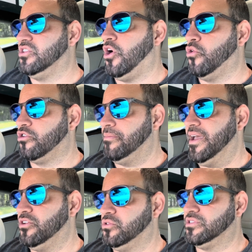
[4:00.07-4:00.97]
to the owner
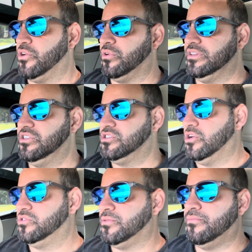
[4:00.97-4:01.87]
manuals and release
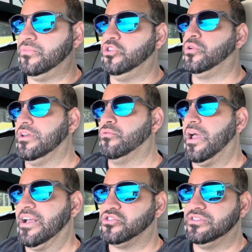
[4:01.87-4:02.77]
notes you can
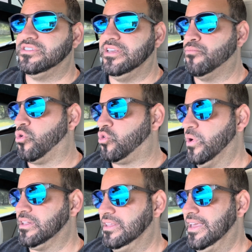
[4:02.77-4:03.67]
actually see more
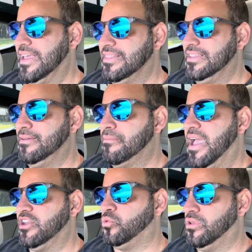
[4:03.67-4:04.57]
quickly in the
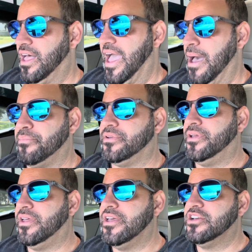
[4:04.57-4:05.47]
manual app.
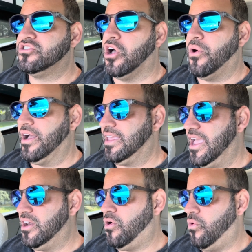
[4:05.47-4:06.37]
So
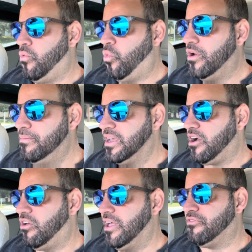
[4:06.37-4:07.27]
again, one big
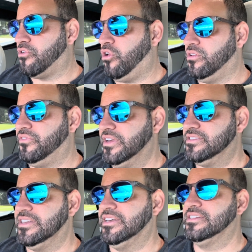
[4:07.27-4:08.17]
call out for all of
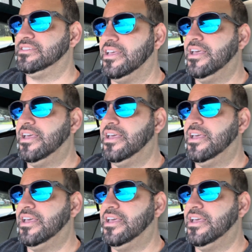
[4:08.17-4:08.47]
this is